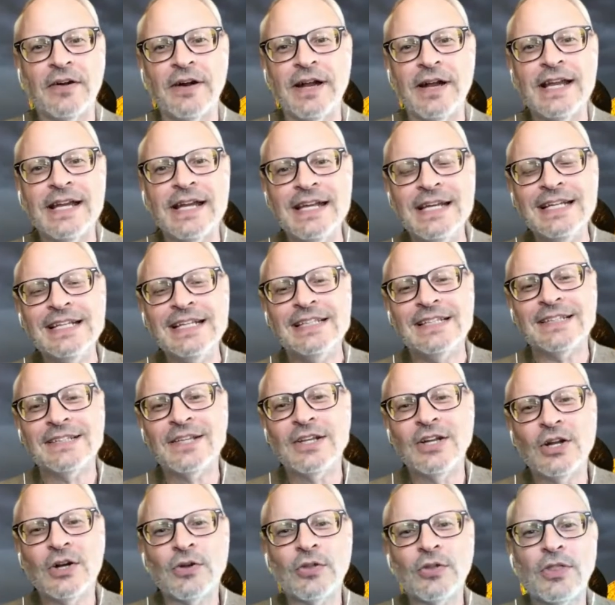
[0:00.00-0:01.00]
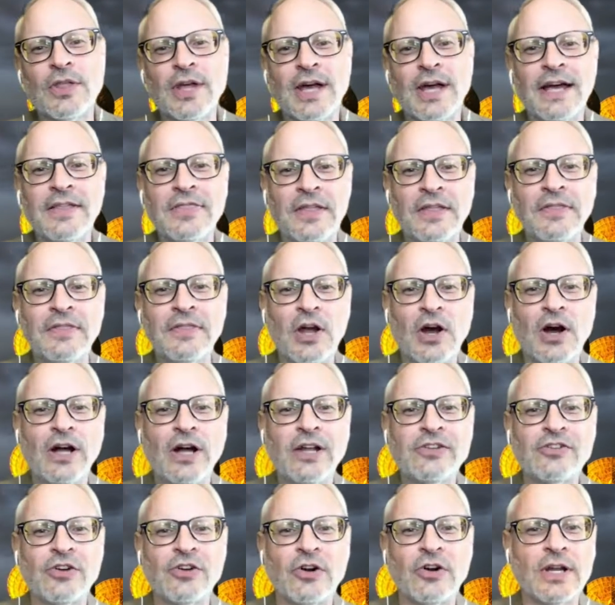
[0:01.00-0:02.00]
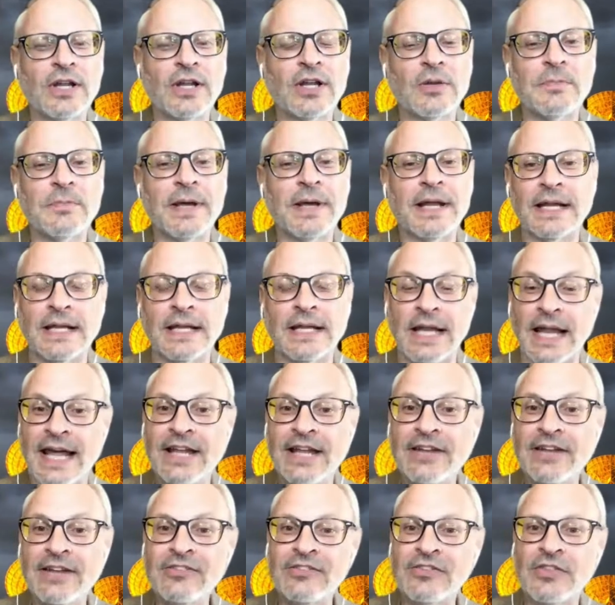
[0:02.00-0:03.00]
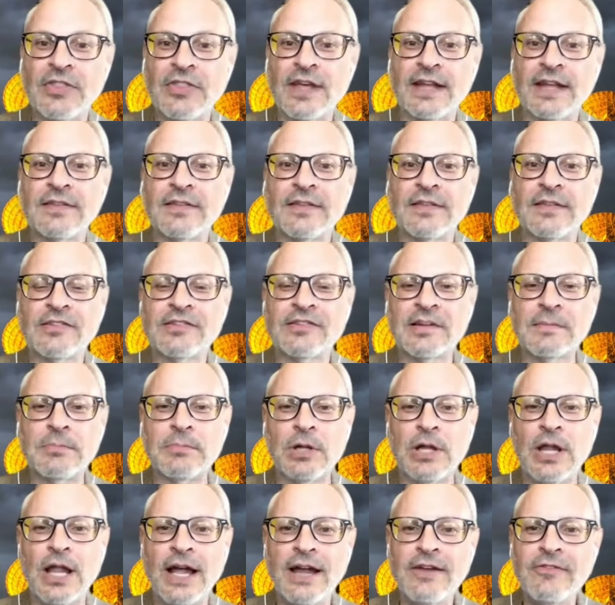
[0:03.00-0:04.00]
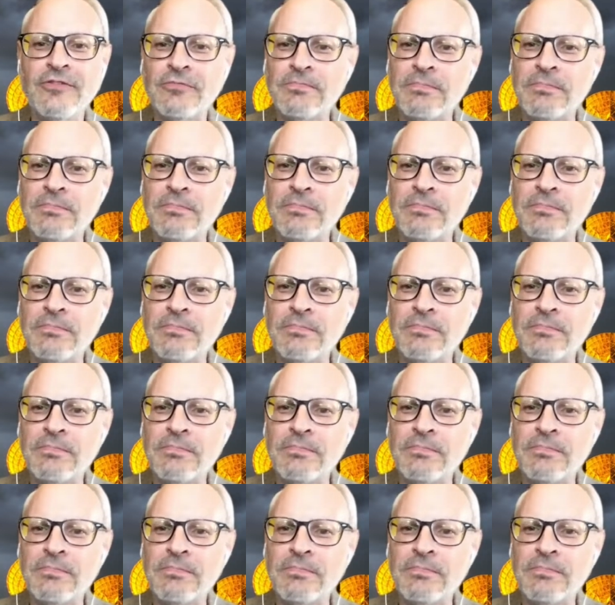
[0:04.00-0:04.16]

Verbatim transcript: And you know, the, I think the odds are a little bit less than the simple life,